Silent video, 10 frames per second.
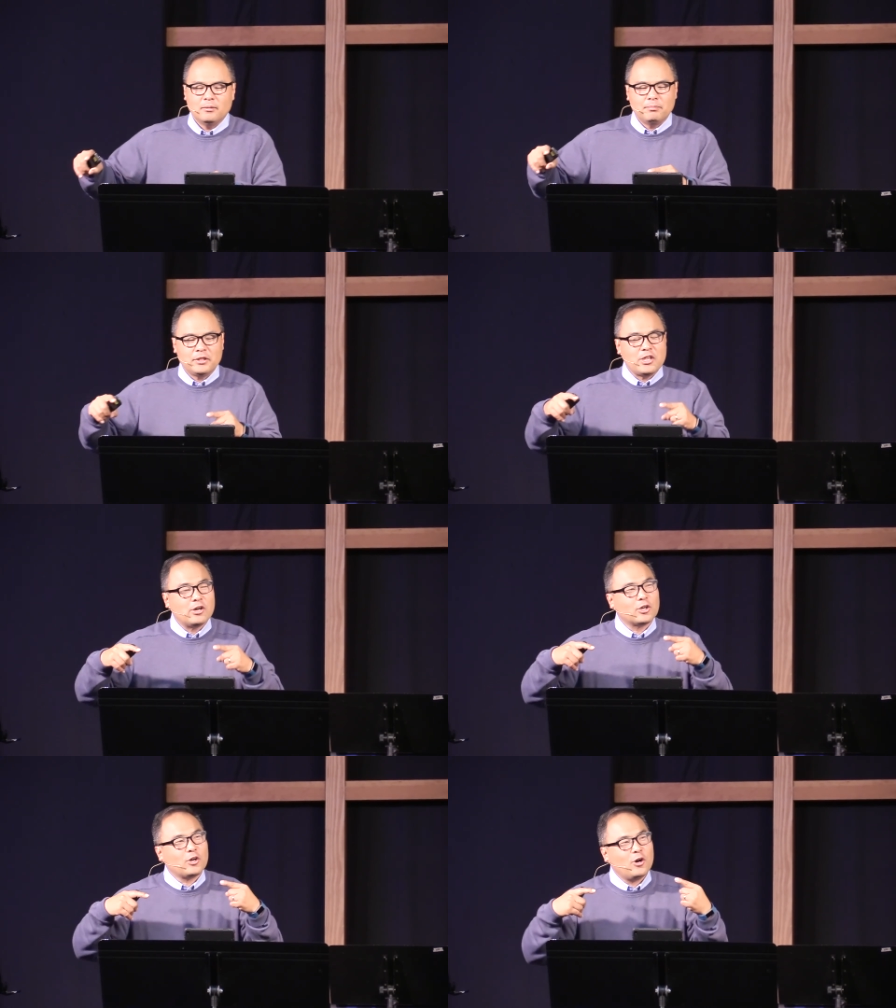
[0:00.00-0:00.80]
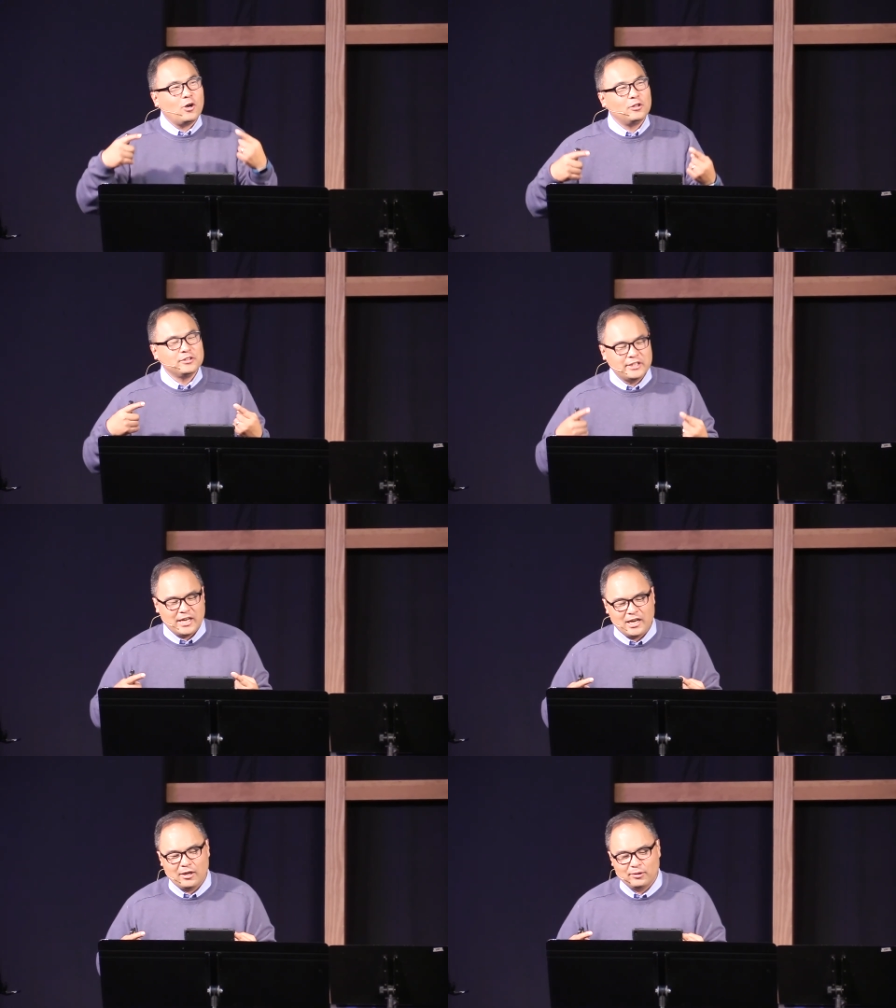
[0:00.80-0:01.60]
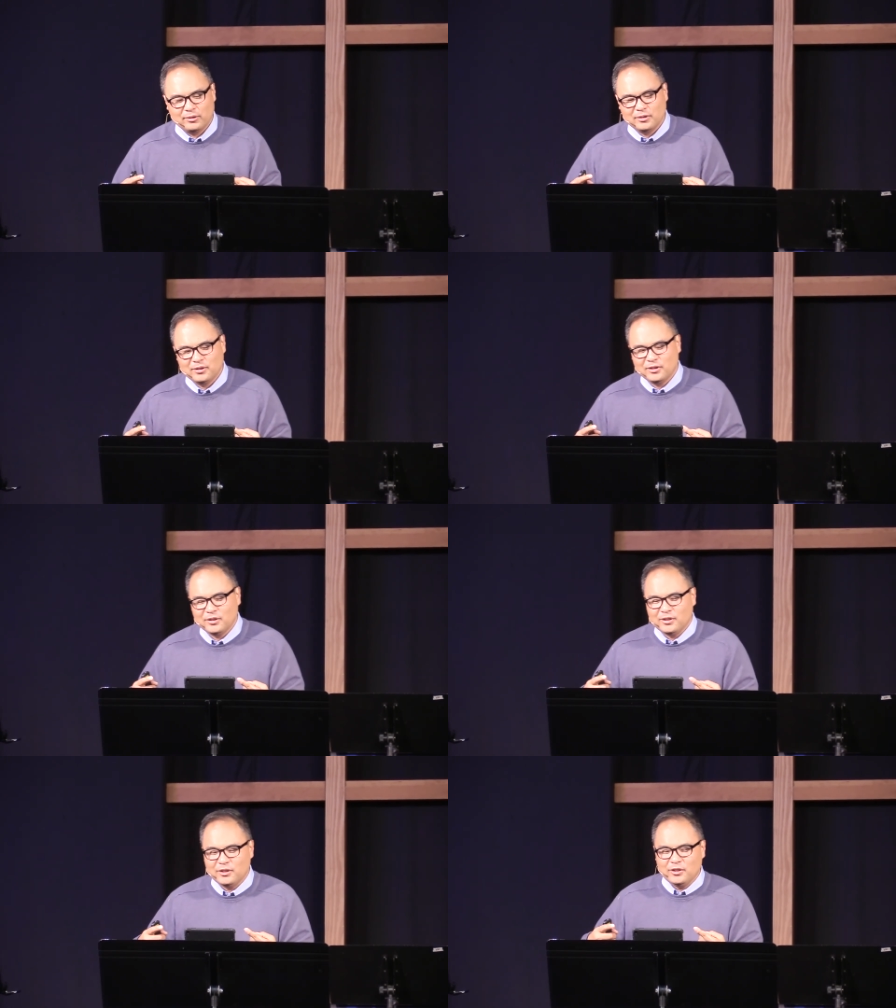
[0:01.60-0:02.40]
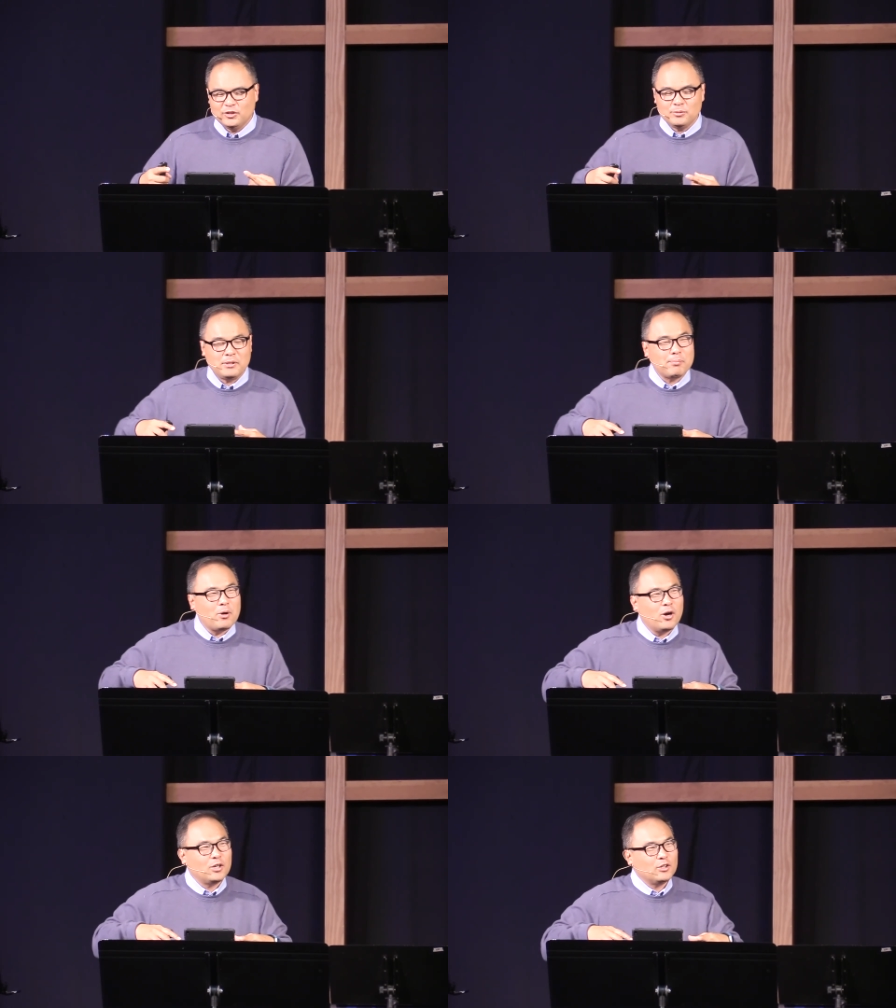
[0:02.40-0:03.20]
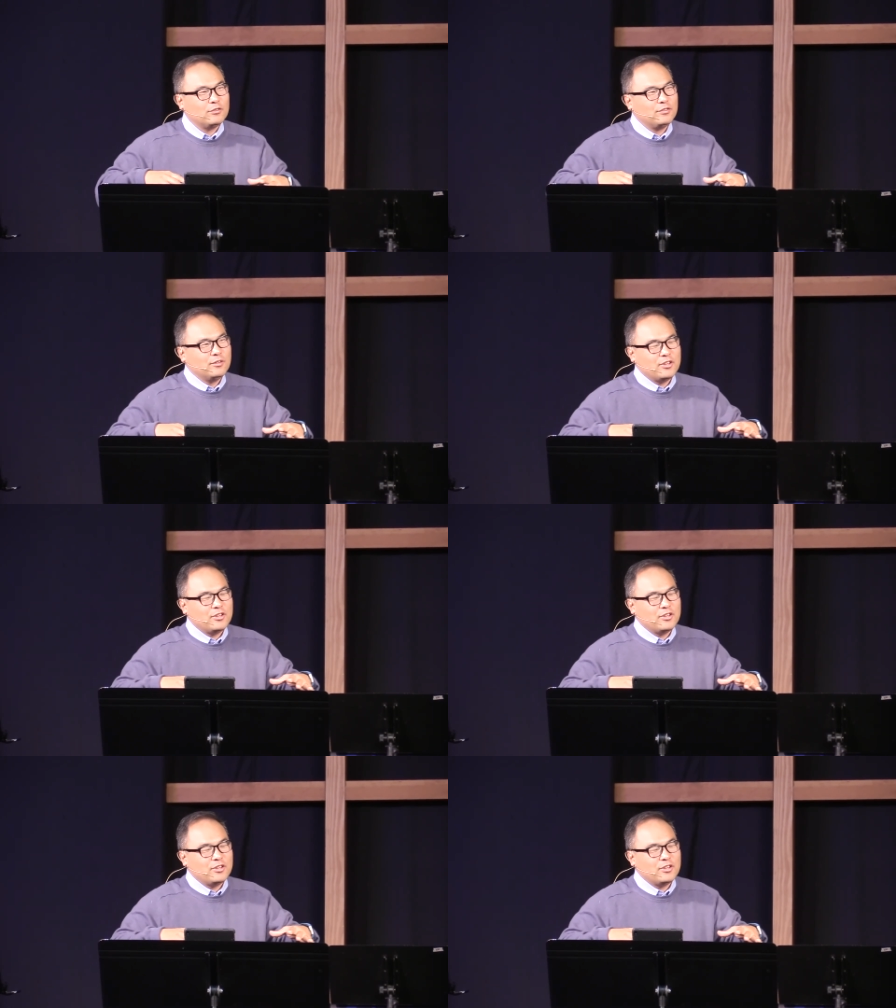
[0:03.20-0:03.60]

But they are called now to be a part of